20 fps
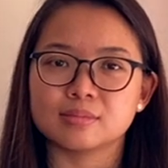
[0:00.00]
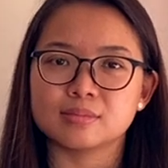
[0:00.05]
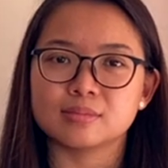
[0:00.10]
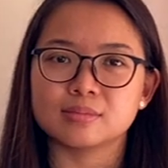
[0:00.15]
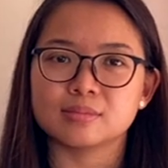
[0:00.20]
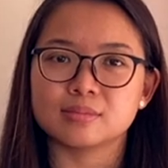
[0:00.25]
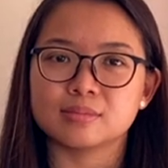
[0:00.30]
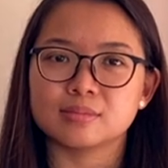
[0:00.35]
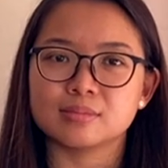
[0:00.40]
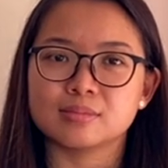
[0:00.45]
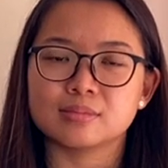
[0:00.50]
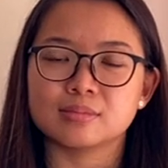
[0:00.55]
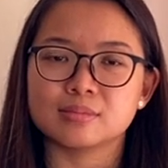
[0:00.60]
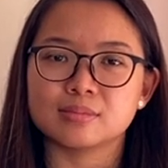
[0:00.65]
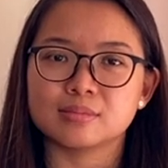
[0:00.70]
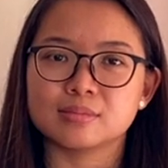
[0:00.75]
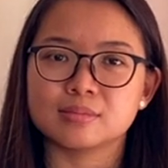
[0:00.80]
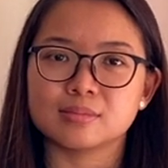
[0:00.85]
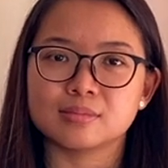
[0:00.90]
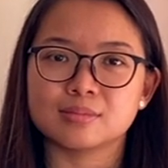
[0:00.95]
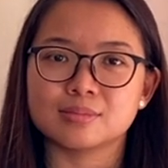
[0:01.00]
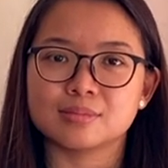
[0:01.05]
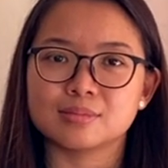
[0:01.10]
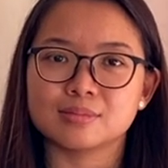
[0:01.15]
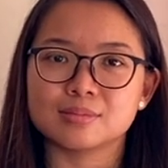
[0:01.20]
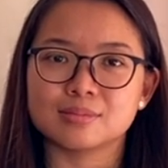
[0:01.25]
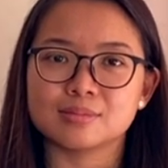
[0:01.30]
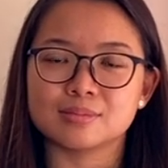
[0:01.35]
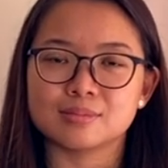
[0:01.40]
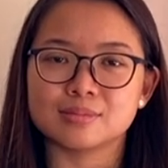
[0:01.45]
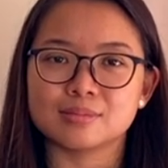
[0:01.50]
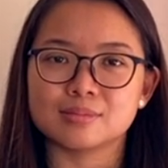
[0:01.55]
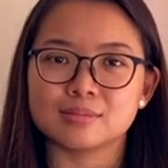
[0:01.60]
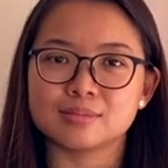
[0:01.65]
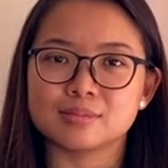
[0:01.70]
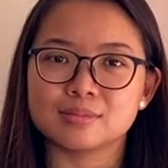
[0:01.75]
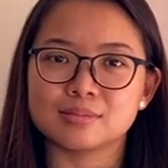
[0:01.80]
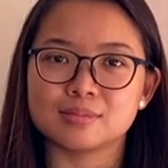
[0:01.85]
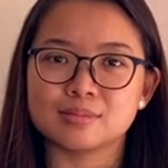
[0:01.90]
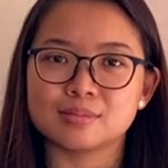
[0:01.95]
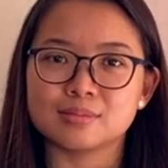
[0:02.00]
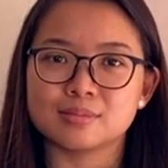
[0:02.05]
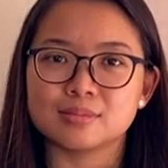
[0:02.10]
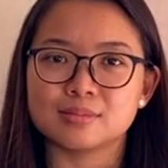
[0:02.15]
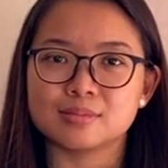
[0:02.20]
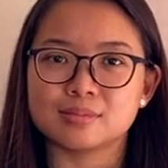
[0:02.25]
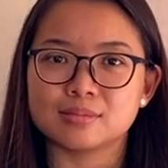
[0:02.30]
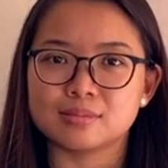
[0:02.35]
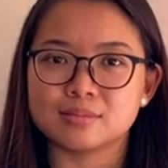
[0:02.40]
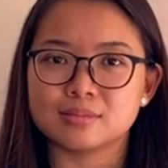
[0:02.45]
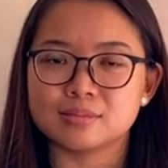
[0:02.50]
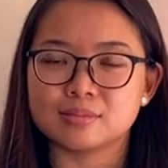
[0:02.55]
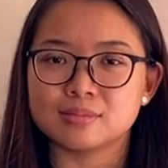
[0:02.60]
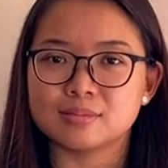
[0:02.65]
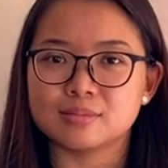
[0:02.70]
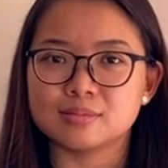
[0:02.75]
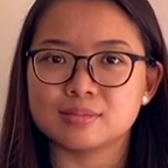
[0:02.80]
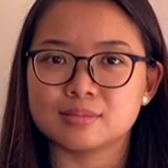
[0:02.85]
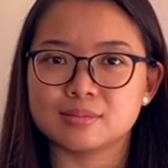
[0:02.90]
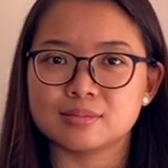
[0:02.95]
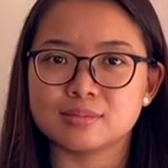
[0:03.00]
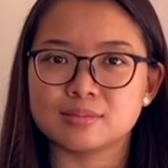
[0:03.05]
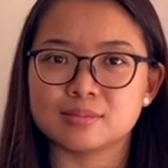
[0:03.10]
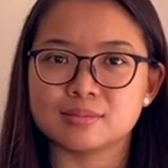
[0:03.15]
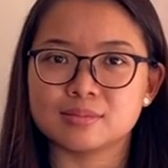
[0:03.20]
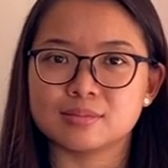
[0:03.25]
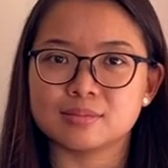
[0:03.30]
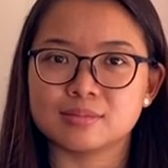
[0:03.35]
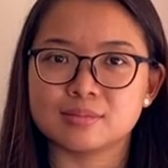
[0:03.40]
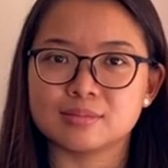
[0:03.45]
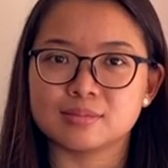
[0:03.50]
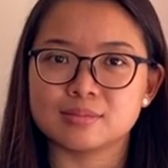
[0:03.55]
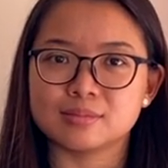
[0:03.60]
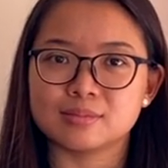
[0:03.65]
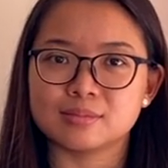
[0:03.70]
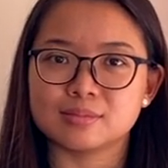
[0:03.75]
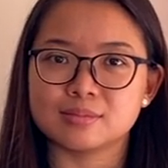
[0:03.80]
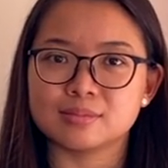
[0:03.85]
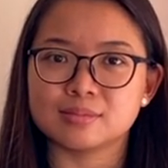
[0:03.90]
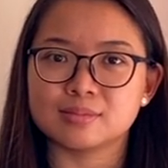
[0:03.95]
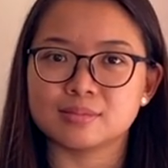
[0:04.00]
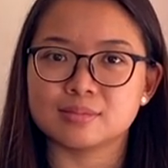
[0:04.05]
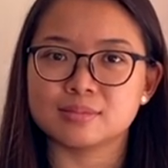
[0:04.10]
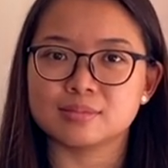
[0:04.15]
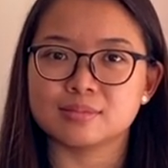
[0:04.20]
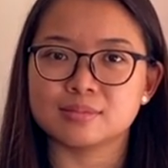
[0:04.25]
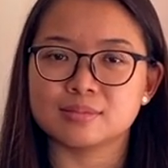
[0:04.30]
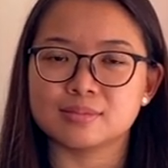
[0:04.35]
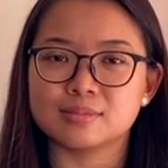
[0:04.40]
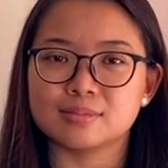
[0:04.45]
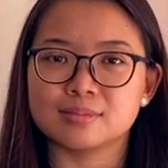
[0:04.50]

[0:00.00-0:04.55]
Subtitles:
No words are spoken by the person on screen.